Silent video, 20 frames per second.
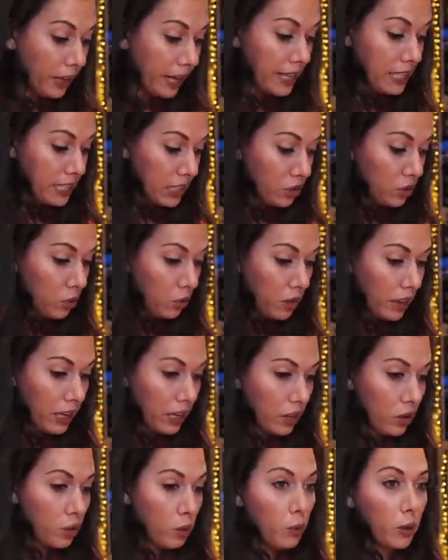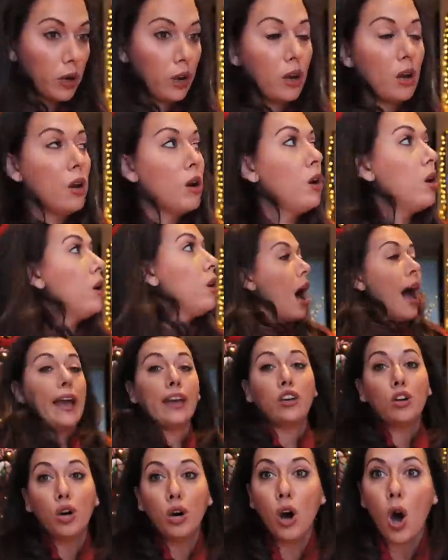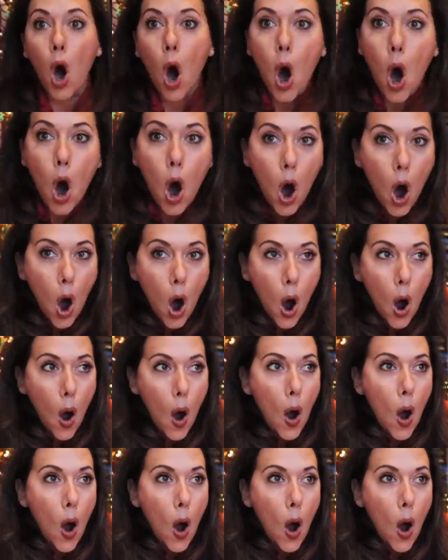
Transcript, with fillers: lights, I do think it could work. I could, oh,